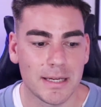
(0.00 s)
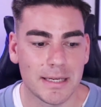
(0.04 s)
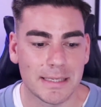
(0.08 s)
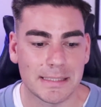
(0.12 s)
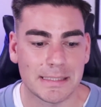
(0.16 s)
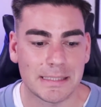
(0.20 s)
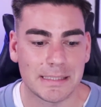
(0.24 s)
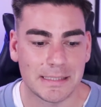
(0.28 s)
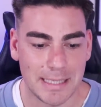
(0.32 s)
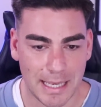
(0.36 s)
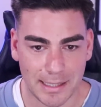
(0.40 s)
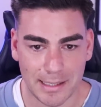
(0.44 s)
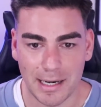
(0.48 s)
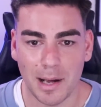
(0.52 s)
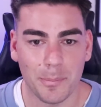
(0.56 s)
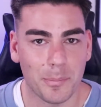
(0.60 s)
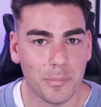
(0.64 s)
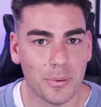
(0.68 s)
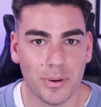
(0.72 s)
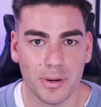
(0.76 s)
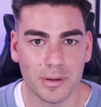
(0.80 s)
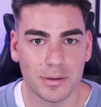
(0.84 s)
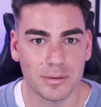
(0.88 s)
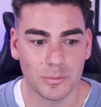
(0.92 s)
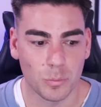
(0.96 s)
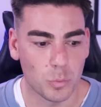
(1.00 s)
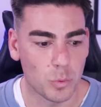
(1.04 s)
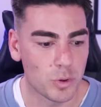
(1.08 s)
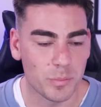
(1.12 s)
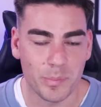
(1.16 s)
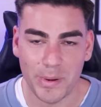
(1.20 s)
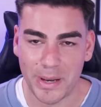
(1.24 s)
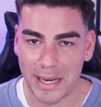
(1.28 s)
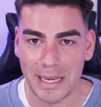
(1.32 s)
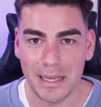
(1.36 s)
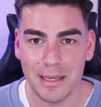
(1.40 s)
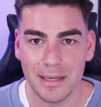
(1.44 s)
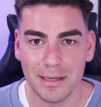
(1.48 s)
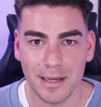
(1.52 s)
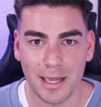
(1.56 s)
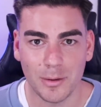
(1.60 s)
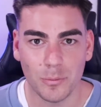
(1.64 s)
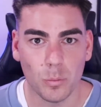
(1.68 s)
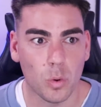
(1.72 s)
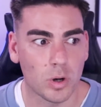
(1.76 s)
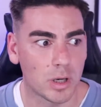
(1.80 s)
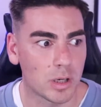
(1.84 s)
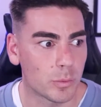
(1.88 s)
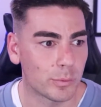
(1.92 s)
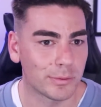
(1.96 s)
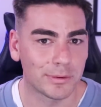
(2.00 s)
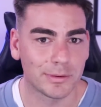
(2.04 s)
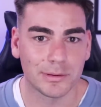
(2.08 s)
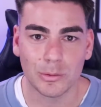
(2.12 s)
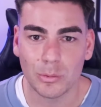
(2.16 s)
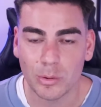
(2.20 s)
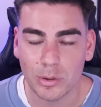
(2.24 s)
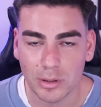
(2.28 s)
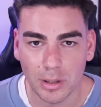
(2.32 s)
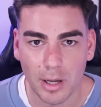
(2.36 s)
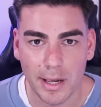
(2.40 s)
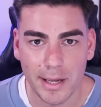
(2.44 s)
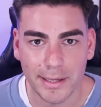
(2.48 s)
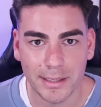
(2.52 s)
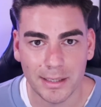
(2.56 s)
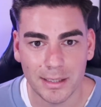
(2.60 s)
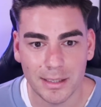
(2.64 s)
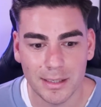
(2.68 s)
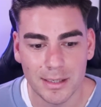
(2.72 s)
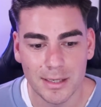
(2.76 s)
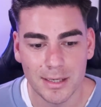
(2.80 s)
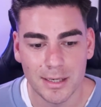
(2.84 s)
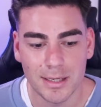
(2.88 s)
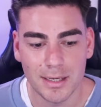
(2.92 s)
setup would be and what it would look like,